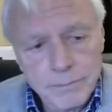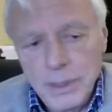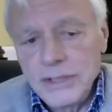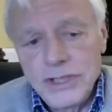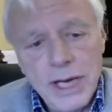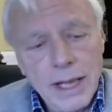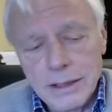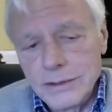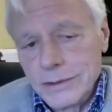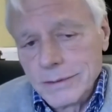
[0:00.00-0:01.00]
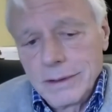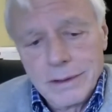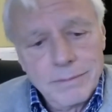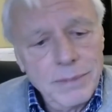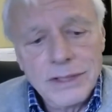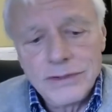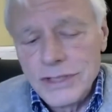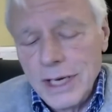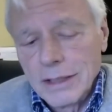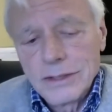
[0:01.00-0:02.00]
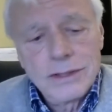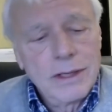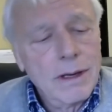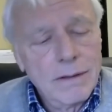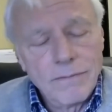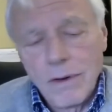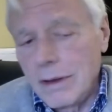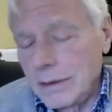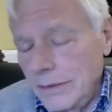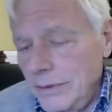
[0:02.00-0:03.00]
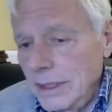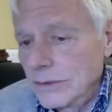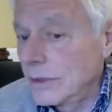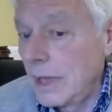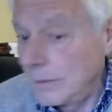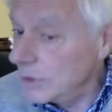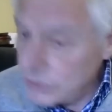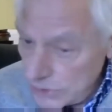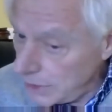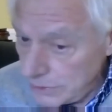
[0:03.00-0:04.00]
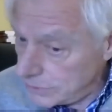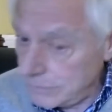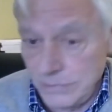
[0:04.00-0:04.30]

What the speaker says: big challenge, biggest challenge of all, I think, is climate change,